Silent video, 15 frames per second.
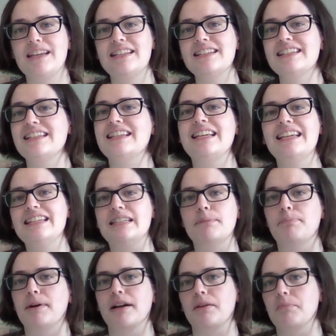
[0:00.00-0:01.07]
It doesn't need to
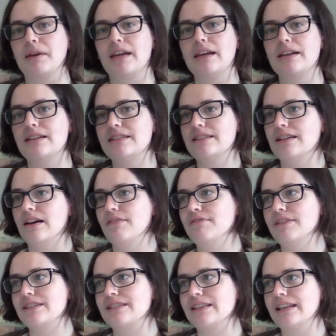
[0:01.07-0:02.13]
bug me, because
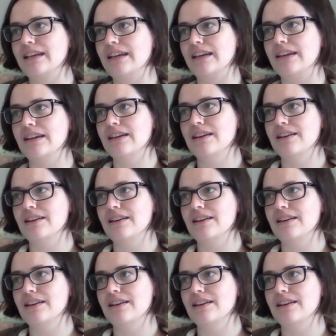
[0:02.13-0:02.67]
obviously